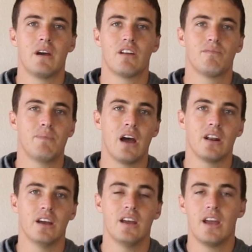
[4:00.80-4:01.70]
amount of
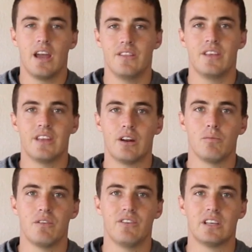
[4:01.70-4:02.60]
powder and then
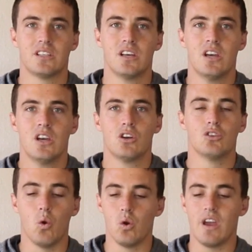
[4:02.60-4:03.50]
that'll be fixed
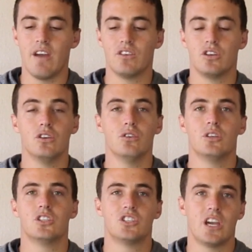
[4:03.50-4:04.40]
because all you have to do
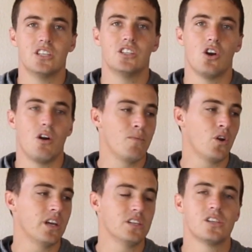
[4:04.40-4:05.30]
is change the
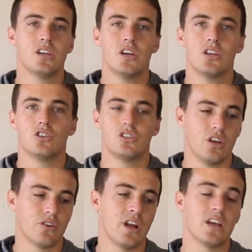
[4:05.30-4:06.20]
harmonics to
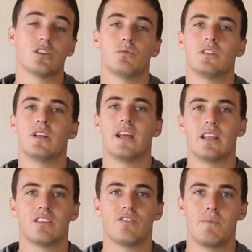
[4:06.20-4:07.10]
synchronize it with the
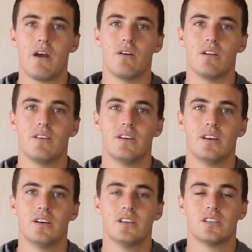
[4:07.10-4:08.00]
length of the barrel.
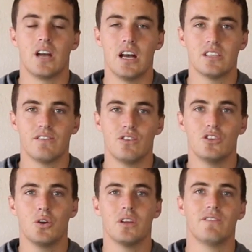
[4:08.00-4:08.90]
So guys, if you
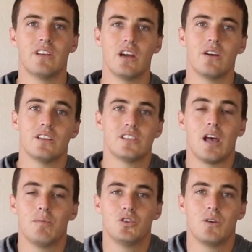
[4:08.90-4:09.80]
enjoyed the video and this
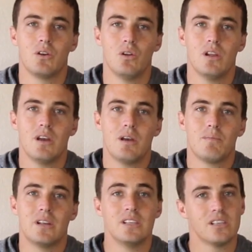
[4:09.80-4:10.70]
helped you at all,
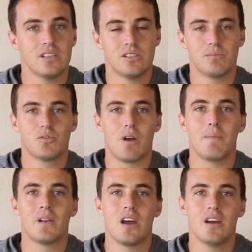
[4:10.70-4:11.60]
please
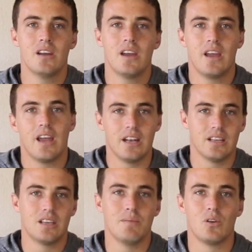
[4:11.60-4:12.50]
subscribe below
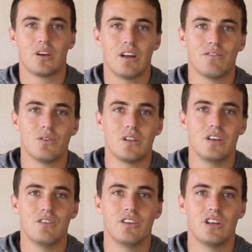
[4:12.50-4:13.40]
and keep a lookout for the
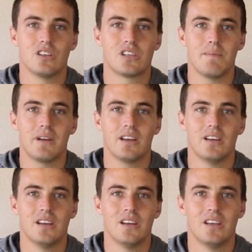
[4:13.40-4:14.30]
new videos coming.
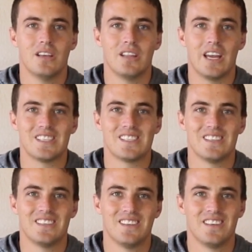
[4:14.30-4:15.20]

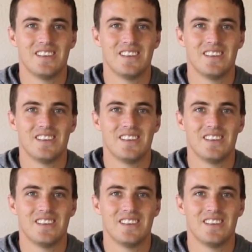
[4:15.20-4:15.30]
Thanks.